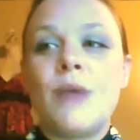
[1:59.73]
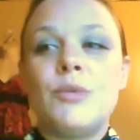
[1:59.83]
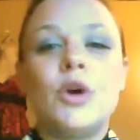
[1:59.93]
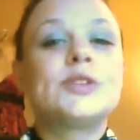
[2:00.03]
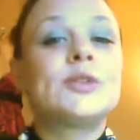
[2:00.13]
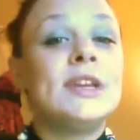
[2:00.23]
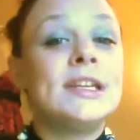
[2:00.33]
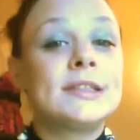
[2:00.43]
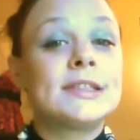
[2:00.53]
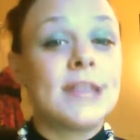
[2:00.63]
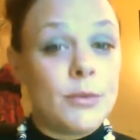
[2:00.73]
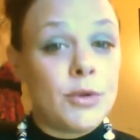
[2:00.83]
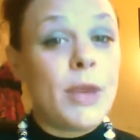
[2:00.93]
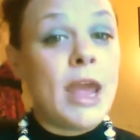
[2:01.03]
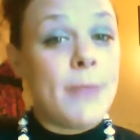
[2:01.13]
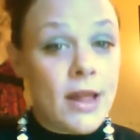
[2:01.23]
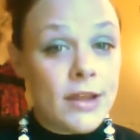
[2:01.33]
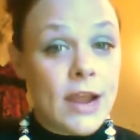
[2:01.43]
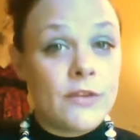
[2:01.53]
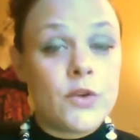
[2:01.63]
You also need to set up your PayPal
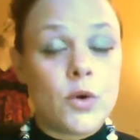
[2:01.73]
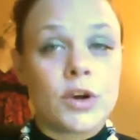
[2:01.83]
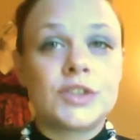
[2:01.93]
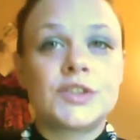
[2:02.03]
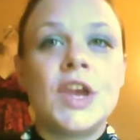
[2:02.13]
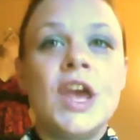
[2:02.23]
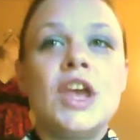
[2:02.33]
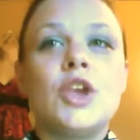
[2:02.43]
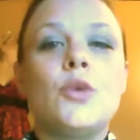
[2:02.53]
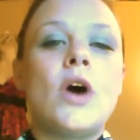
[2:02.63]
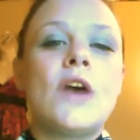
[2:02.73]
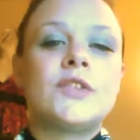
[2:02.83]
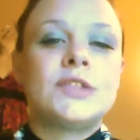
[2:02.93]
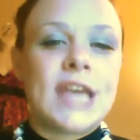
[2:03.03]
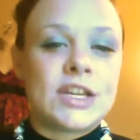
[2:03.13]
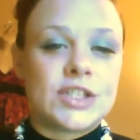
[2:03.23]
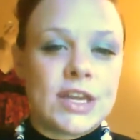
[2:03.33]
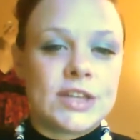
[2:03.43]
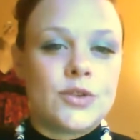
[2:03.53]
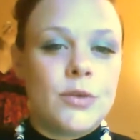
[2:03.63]
account, of course. You have to attach
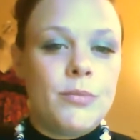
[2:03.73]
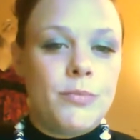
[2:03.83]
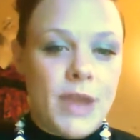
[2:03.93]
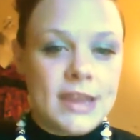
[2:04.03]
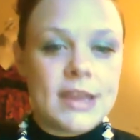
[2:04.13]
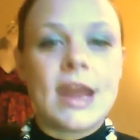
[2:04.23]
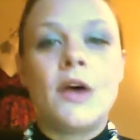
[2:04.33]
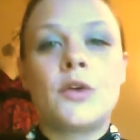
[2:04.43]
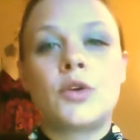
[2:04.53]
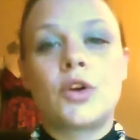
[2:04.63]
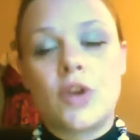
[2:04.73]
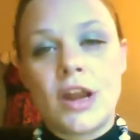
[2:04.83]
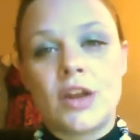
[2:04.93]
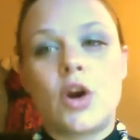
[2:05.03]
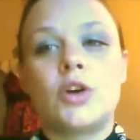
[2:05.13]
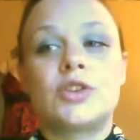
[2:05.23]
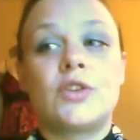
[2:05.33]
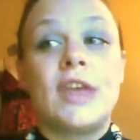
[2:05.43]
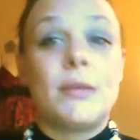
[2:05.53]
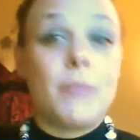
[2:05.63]
that to a bank account or a credit card so
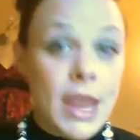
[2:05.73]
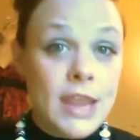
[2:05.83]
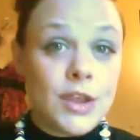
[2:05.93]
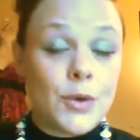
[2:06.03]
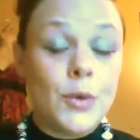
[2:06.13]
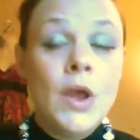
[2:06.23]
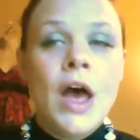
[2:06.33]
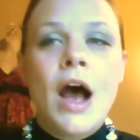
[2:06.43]
they can pay you.